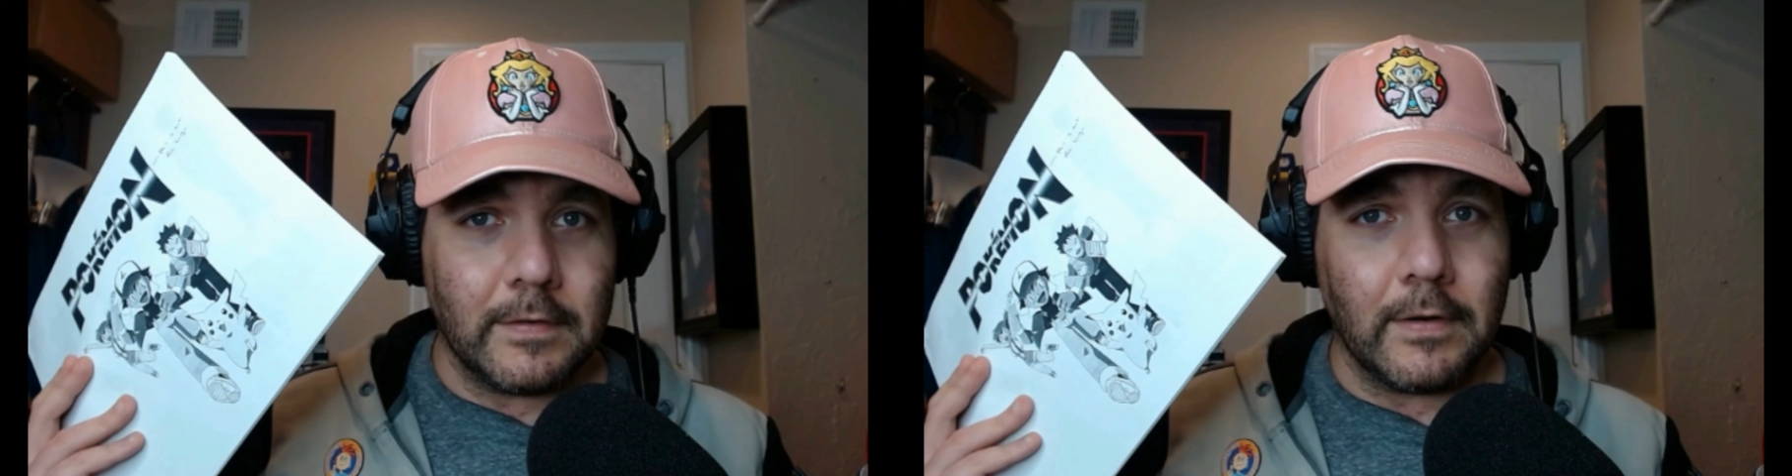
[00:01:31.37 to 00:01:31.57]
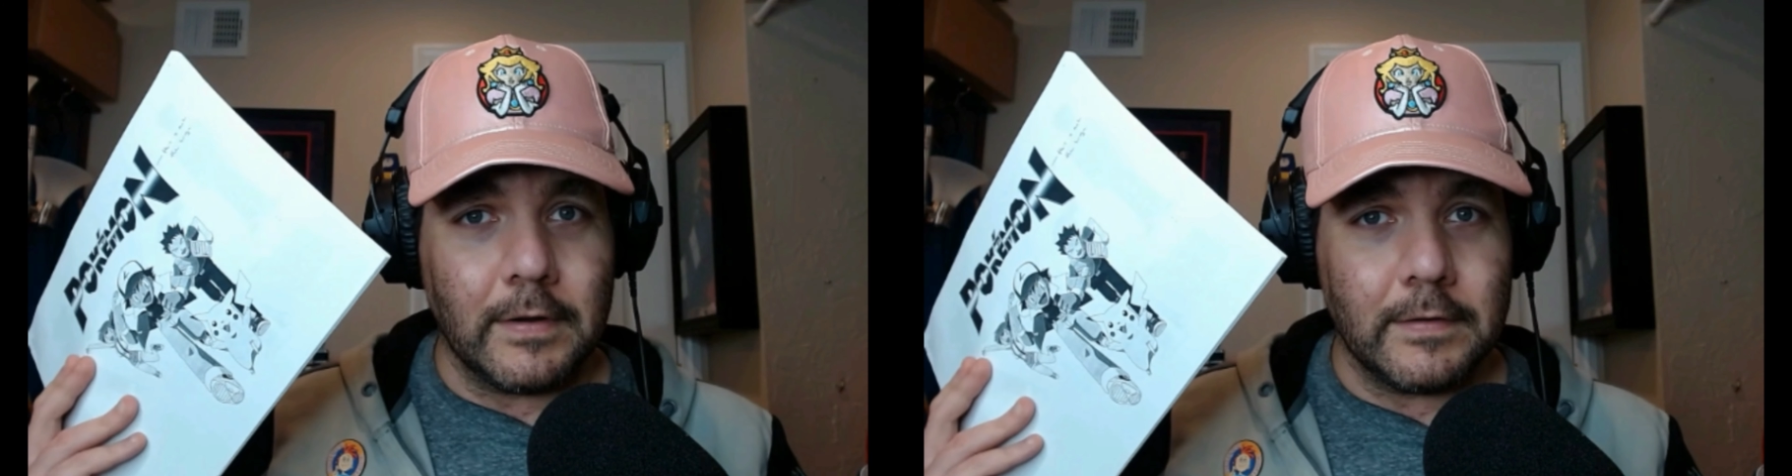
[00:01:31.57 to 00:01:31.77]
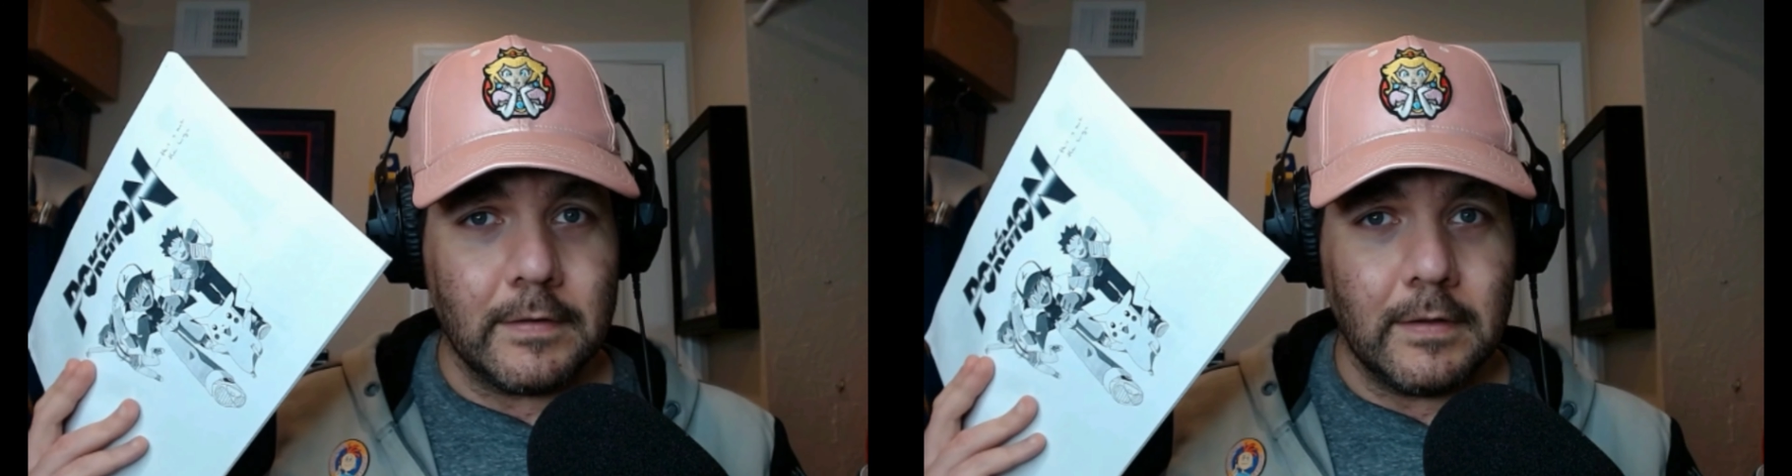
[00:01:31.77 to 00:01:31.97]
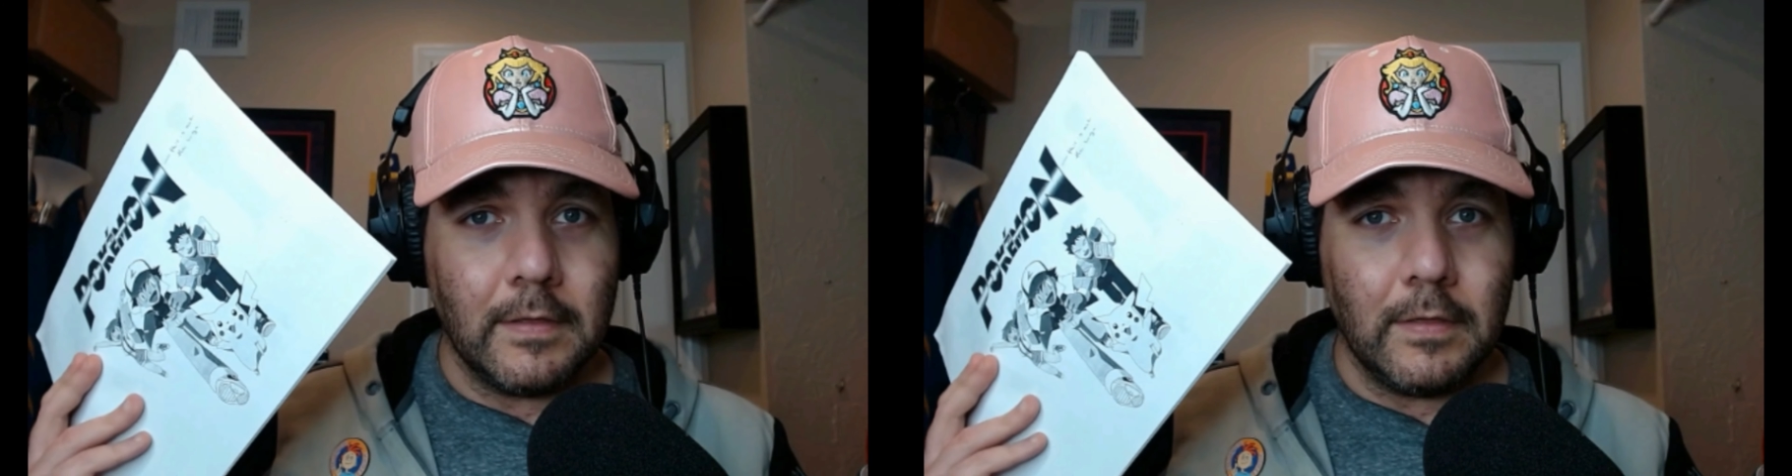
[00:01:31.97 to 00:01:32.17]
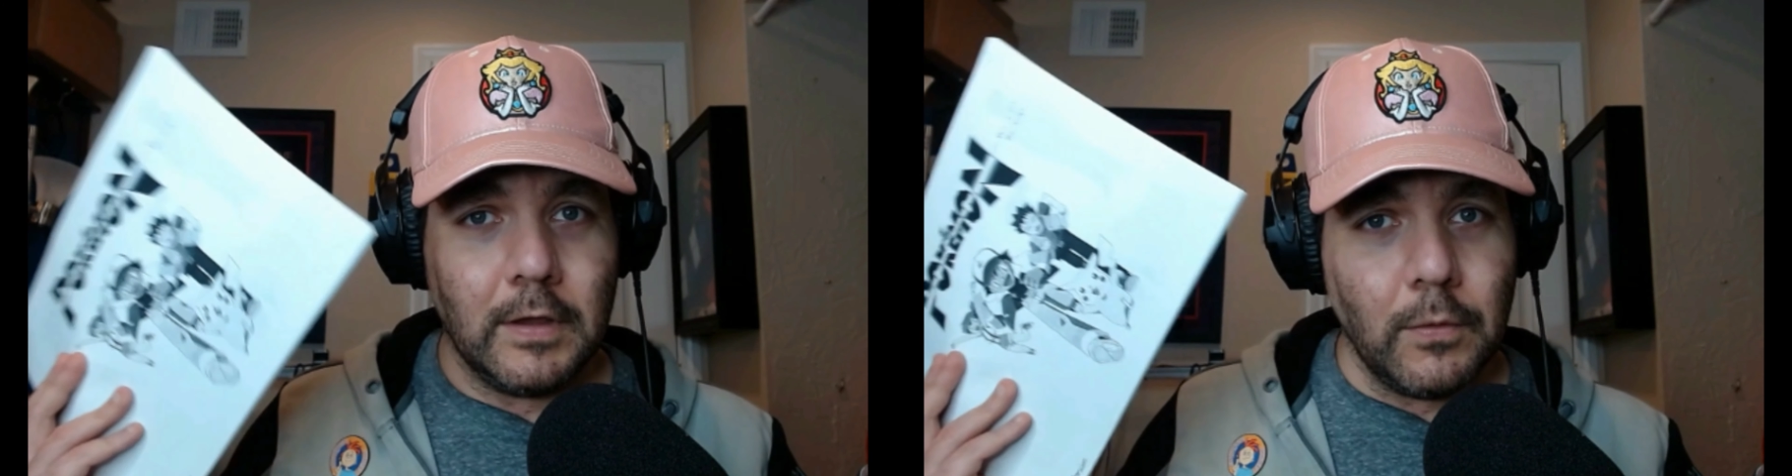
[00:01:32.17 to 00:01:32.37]
series,
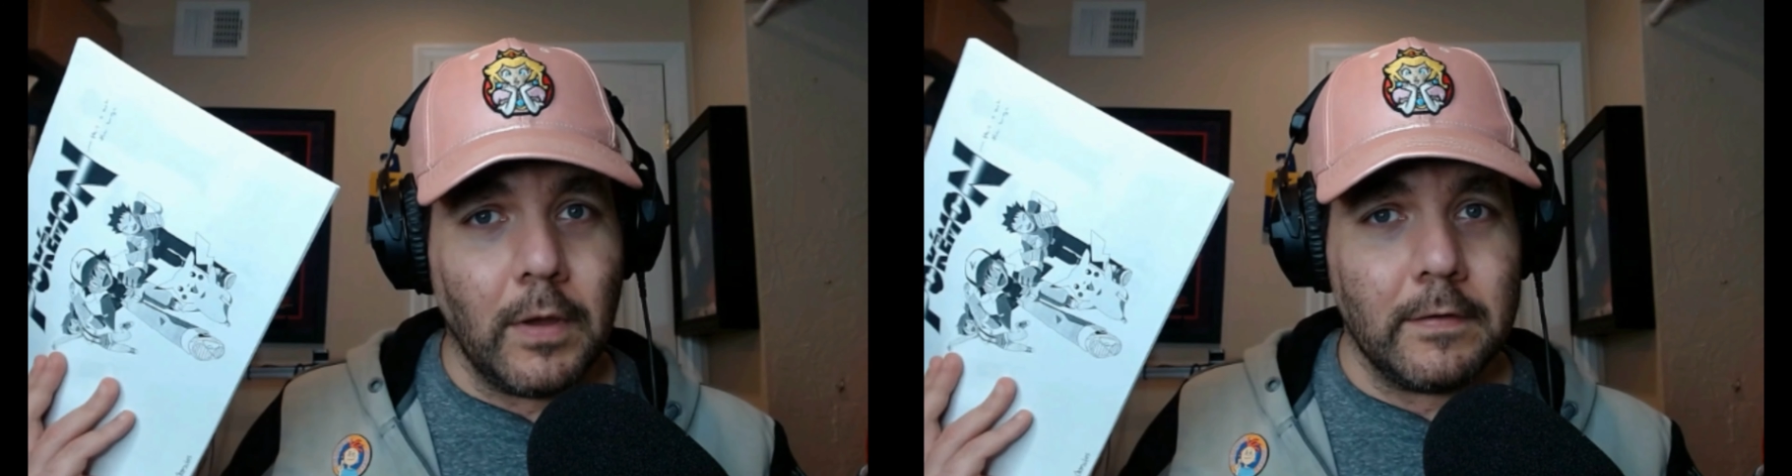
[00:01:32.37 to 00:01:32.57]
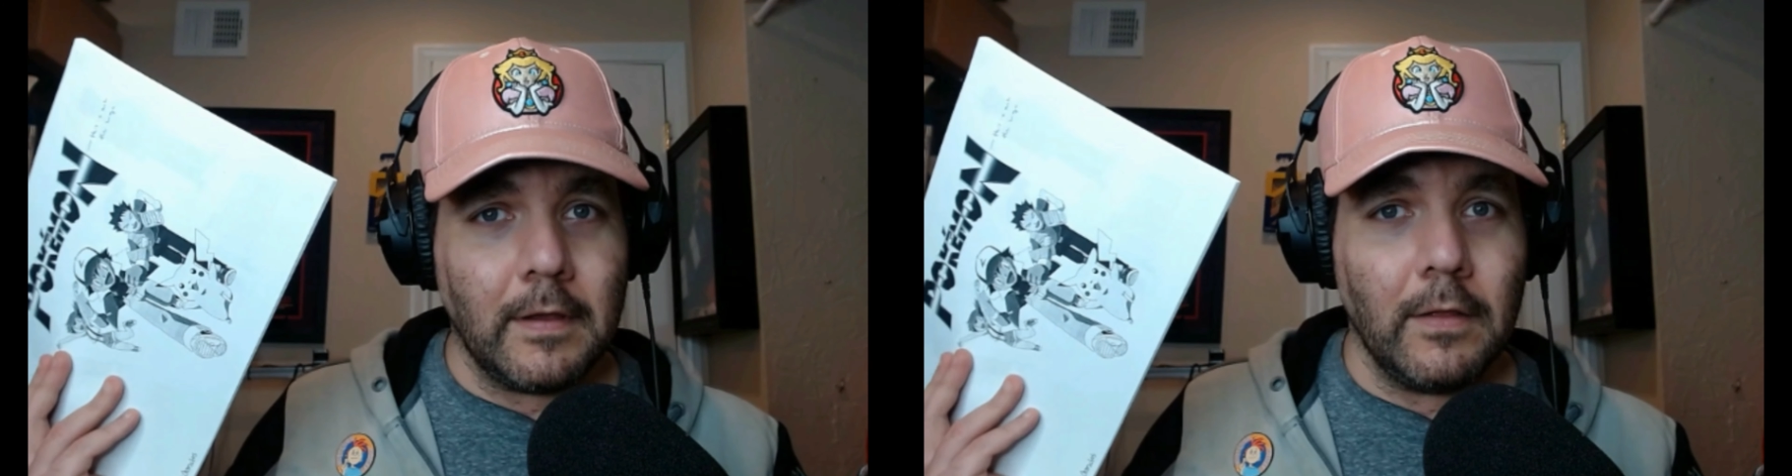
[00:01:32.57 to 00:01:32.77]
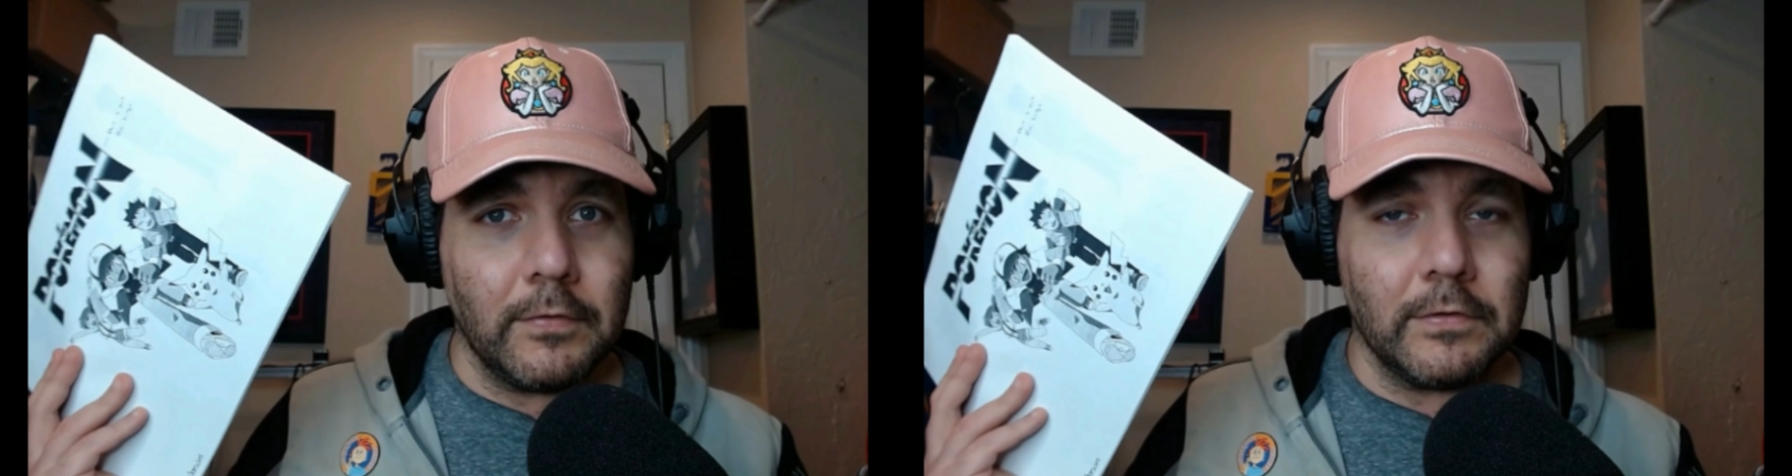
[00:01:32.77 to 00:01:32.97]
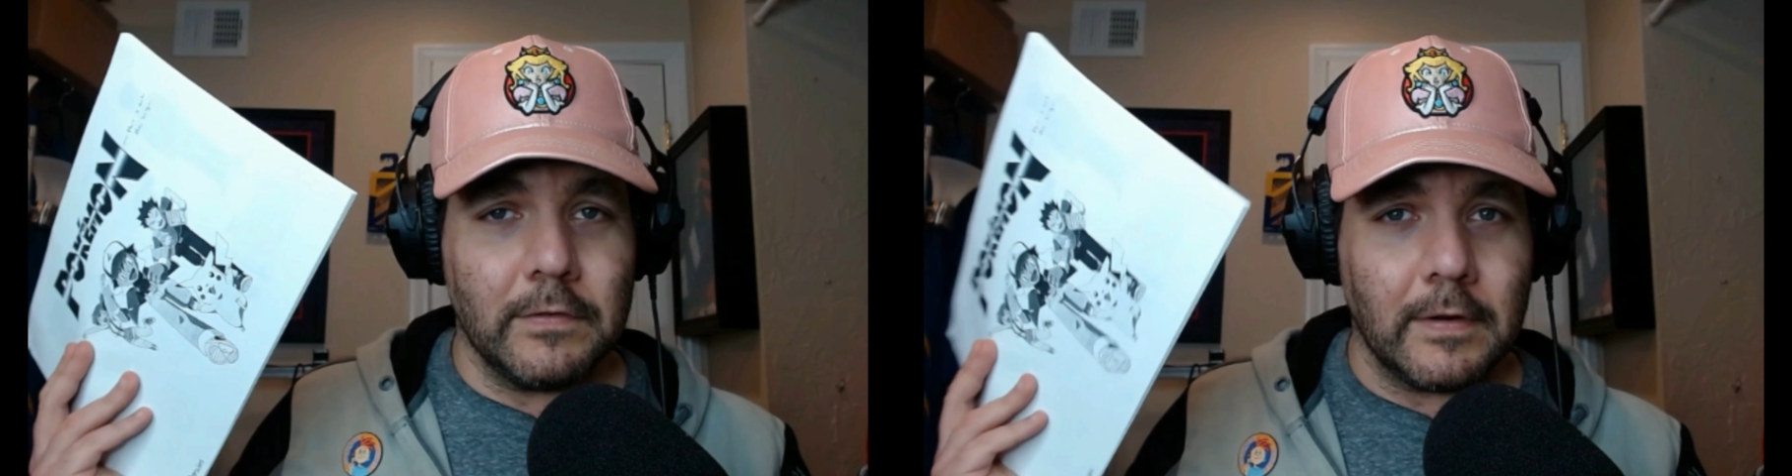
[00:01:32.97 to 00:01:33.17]
the U.S. television